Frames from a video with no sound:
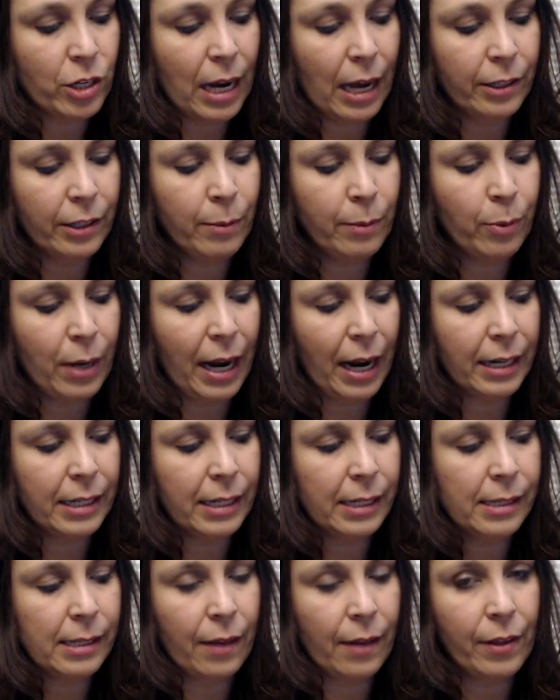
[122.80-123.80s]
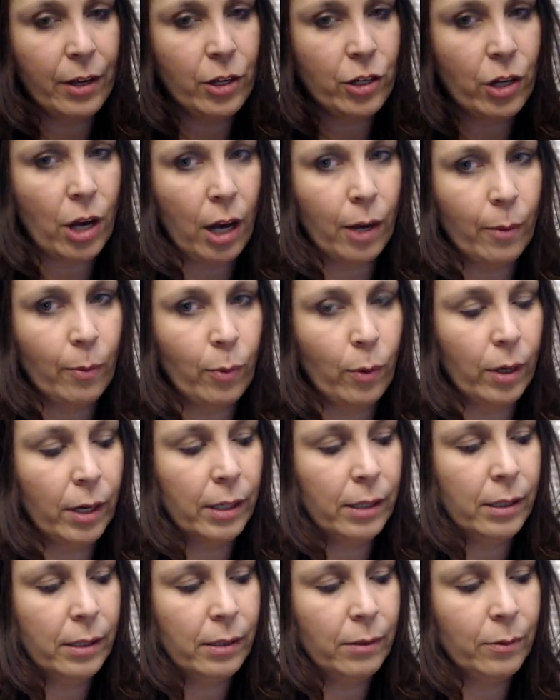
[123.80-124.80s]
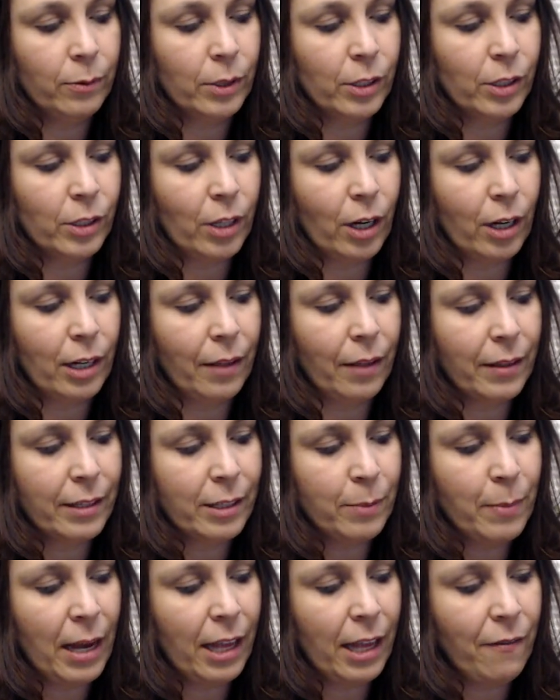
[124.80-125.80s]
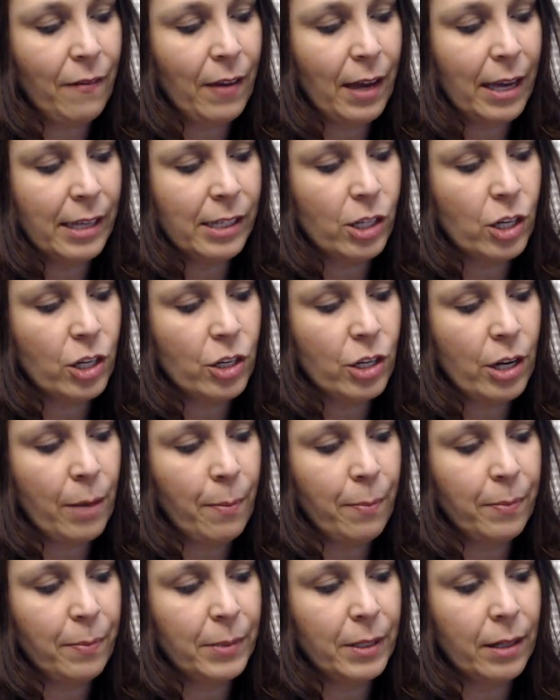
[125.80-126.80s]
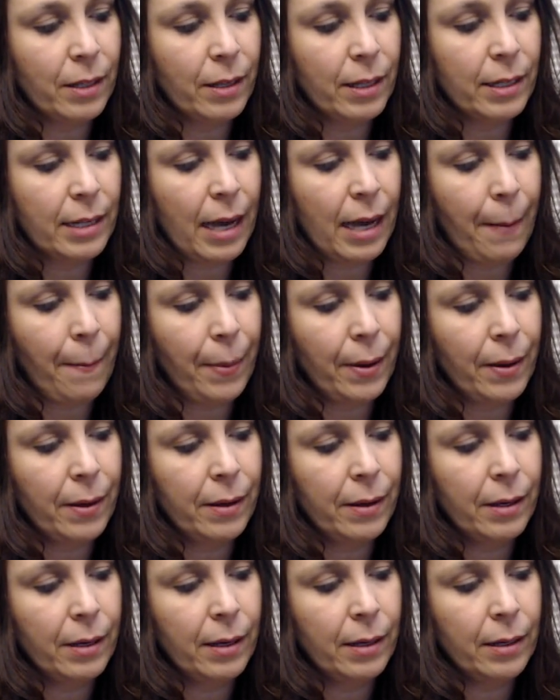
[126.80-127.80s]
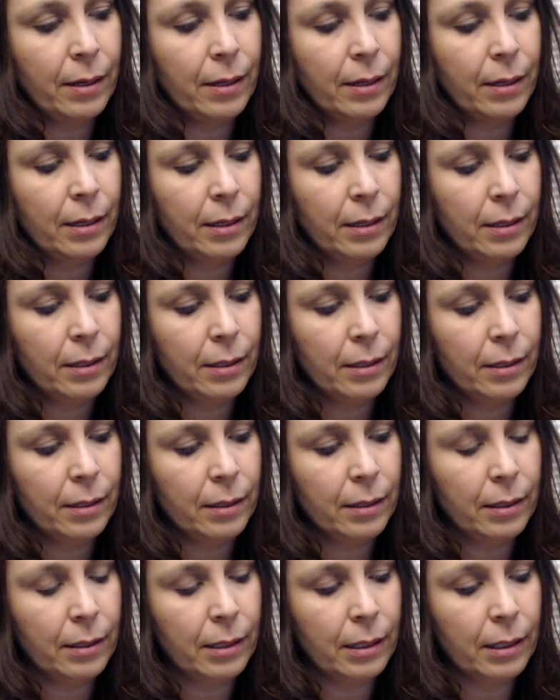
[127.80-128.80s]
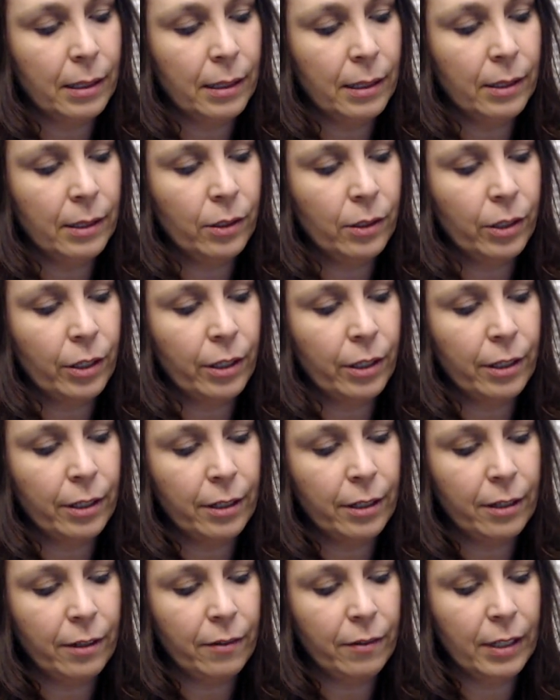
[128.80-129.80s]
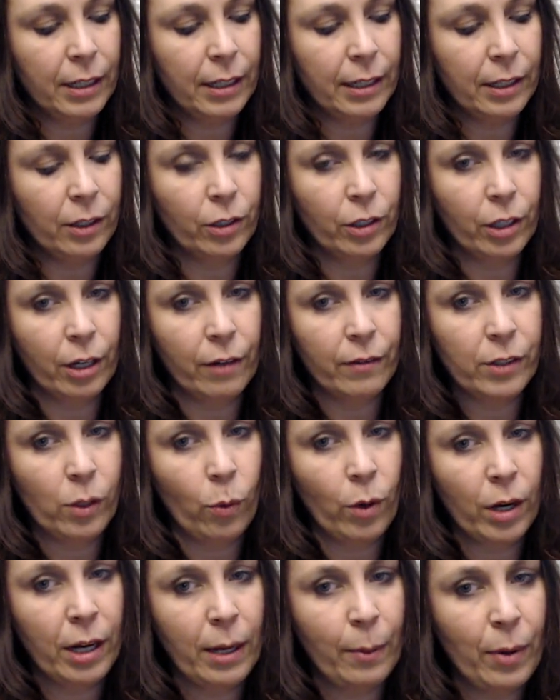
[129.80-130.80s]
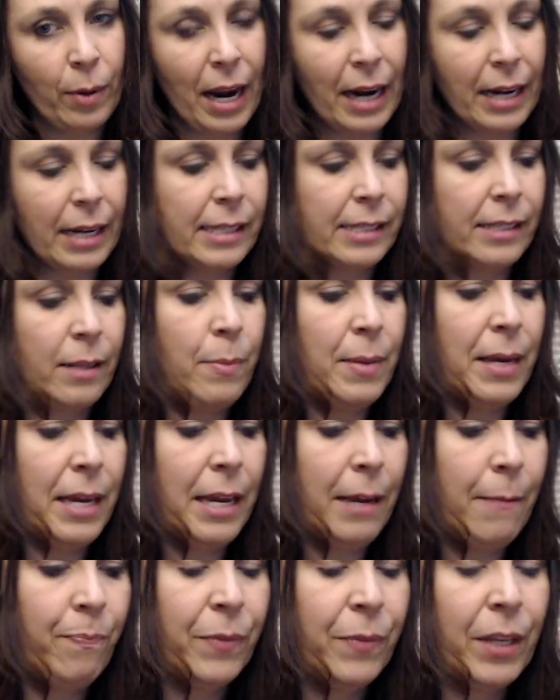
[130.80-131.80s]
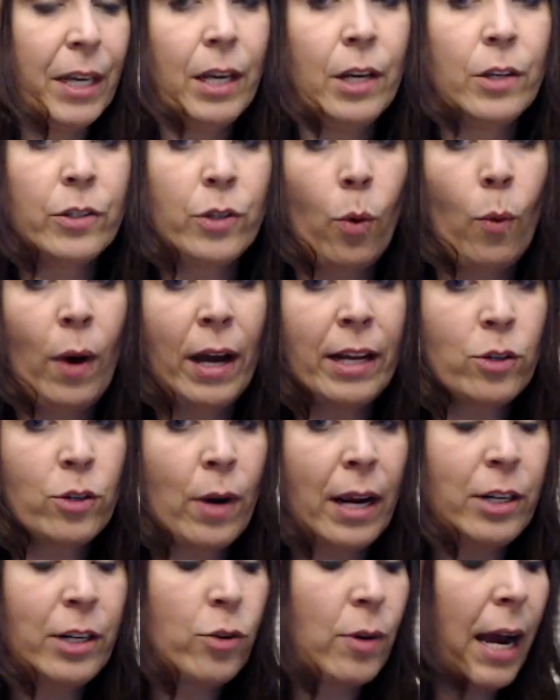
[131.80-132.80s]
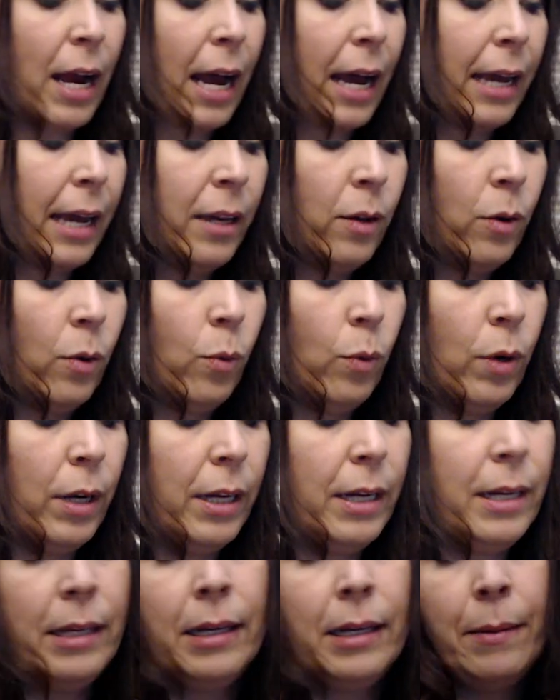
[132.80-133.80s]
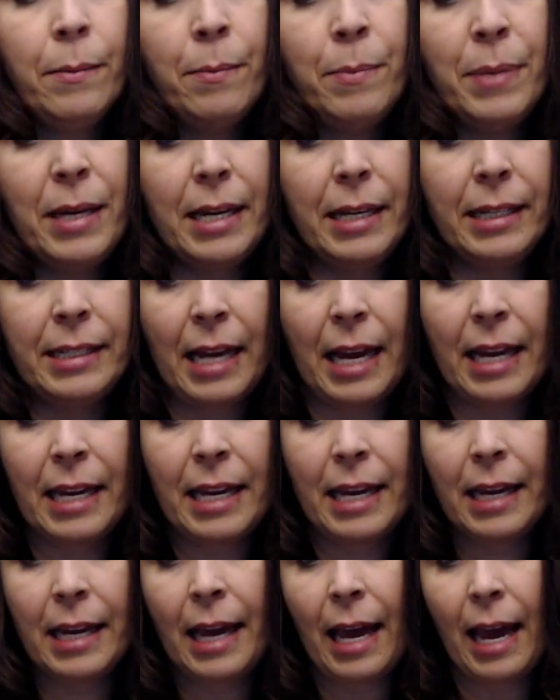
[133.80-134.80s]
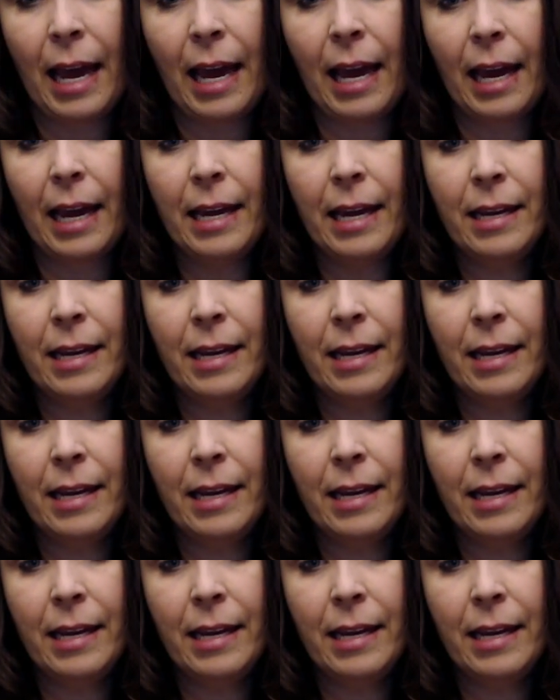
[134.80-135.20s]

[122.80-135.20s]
to practice on the chalkboard. We'll start at the smiley face, jump to the top. A little curve and a little curve. So we're going to practice the B. So wet, dry, try would be taking a